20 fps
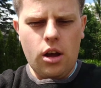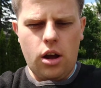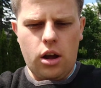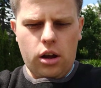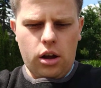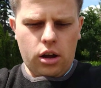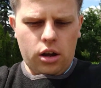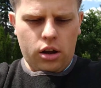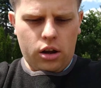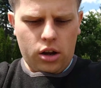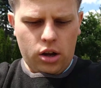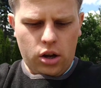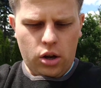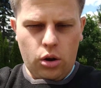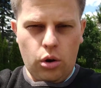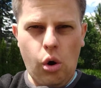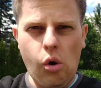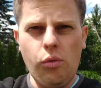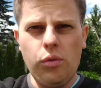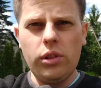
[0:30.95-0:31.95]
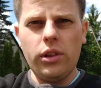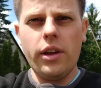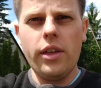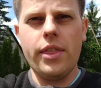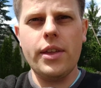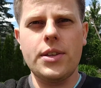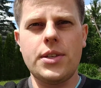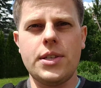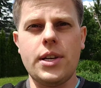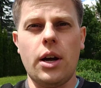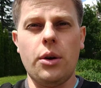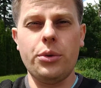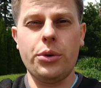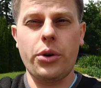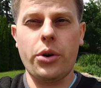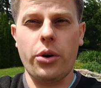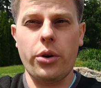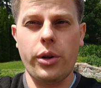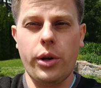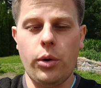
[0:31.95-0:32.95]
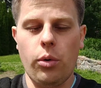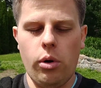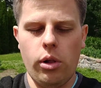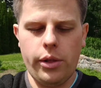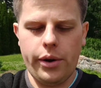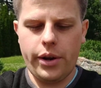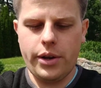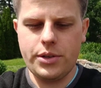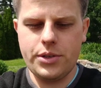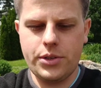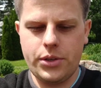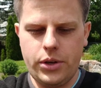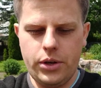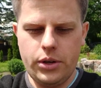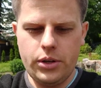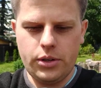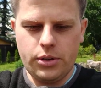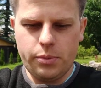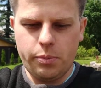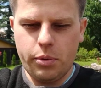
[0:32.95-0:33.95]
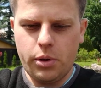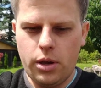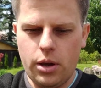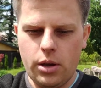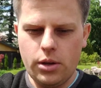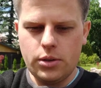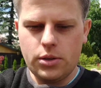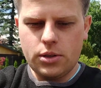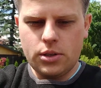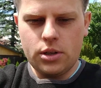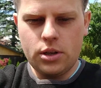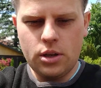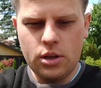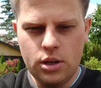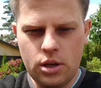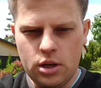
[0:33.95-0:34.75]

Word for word: uh, hopefully the sound recording quality is good because